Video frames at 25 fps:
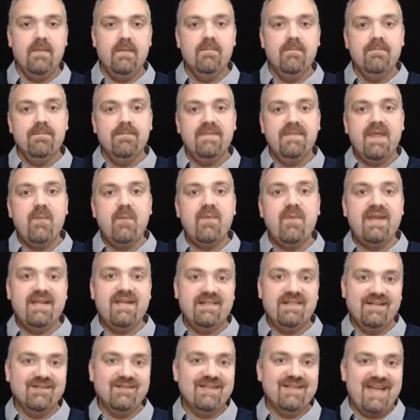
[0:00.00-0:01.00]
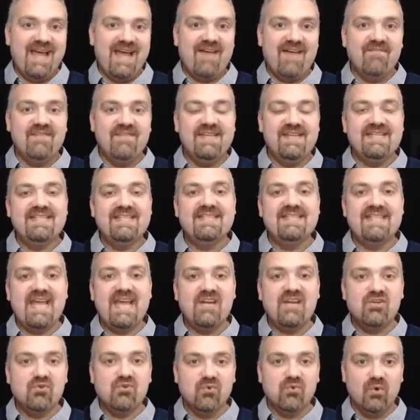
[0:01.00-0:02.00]
Then we clearly have the
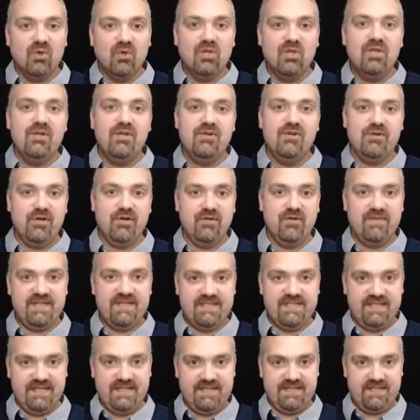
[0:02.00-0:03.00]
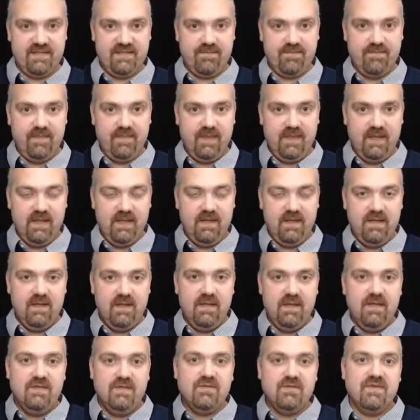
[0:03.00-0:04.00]
central nervous system.
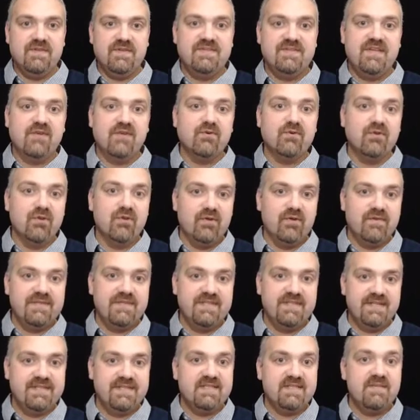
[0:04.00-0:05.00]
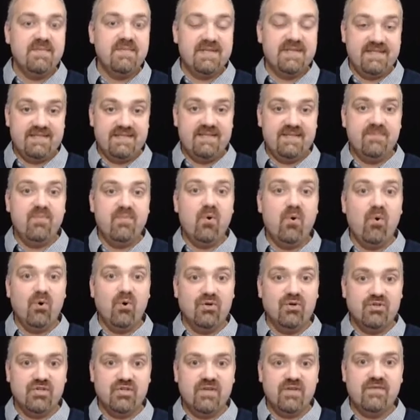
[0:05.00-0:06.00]
So the central nervous system is the
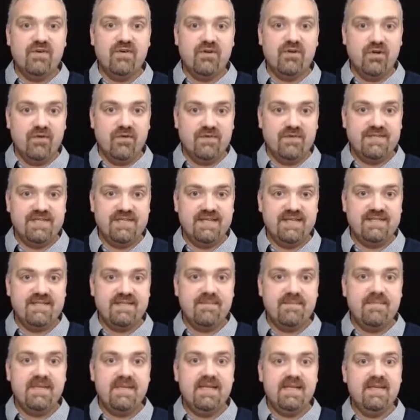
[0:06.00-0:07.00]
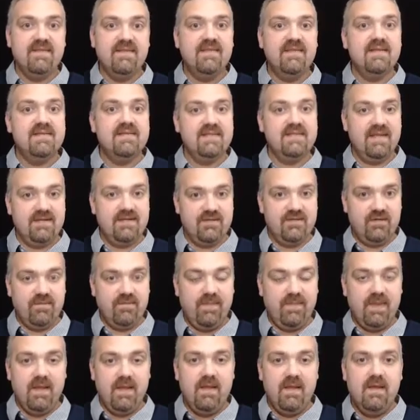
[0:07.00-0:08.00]
portion of your nervous system in the center.
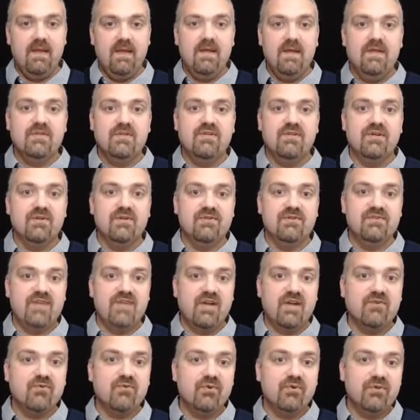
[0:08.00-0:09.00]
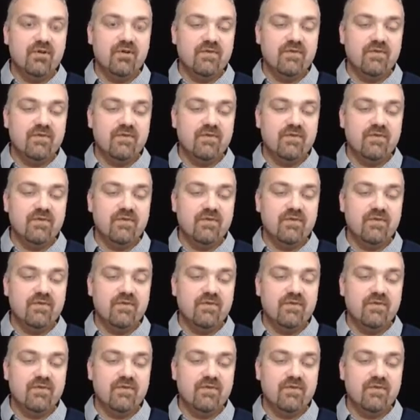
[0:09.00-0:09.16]
So your central nervous